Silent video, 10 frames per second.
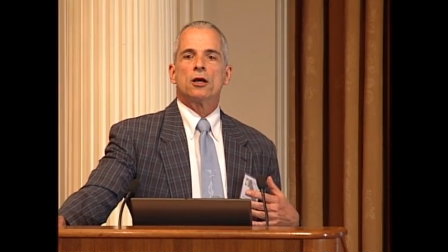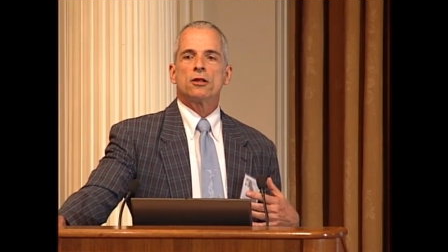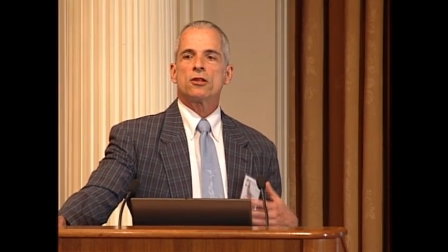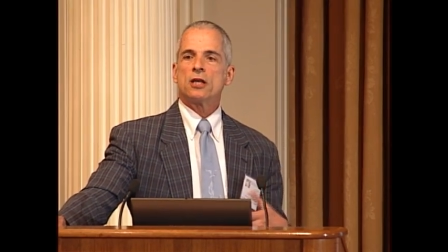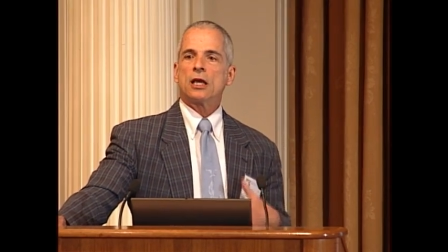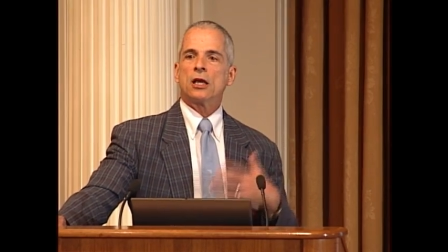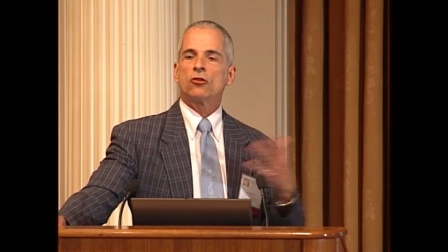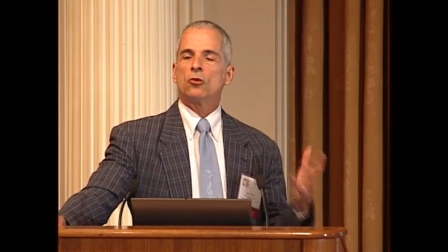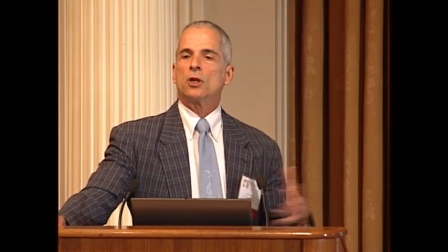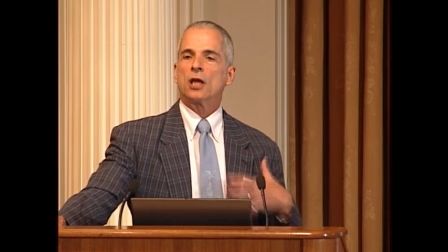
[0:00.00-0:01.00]
seeking
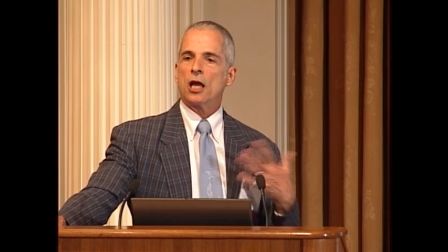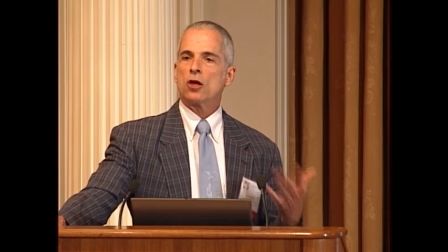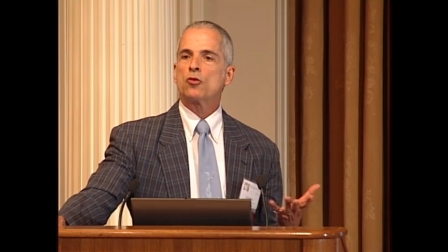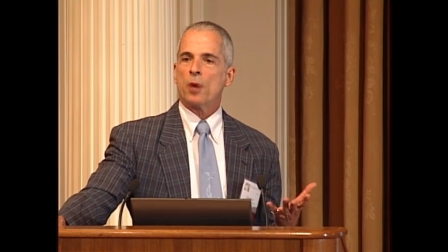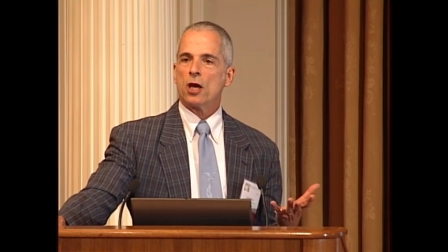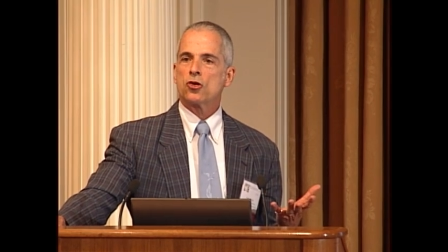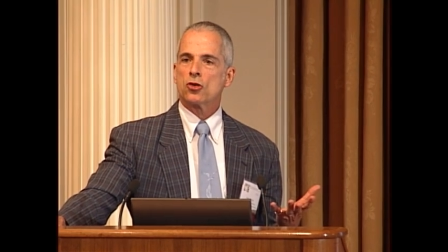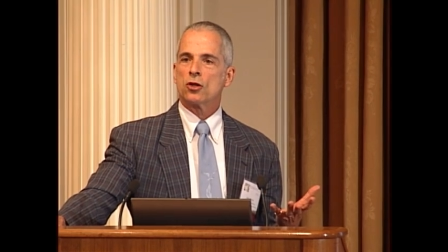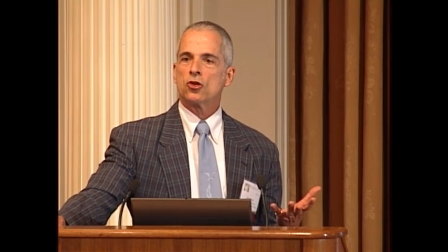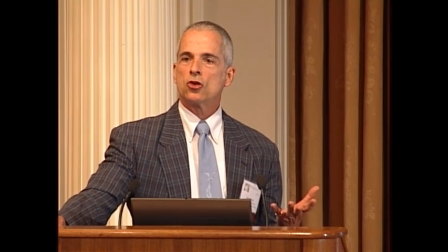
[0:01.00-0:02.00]
to engage patients